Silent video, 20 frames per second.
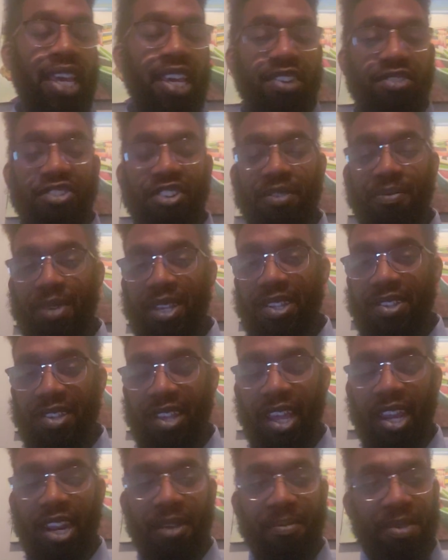it should be
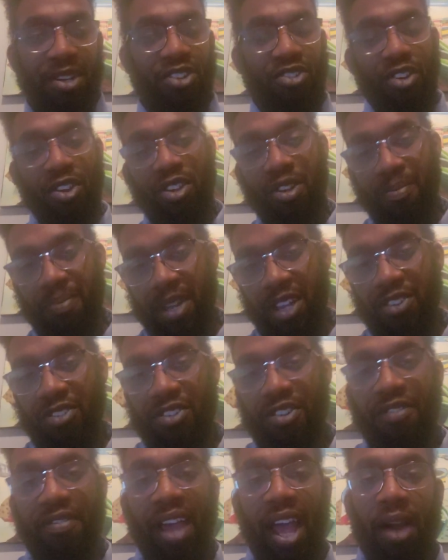set up and show you a picture of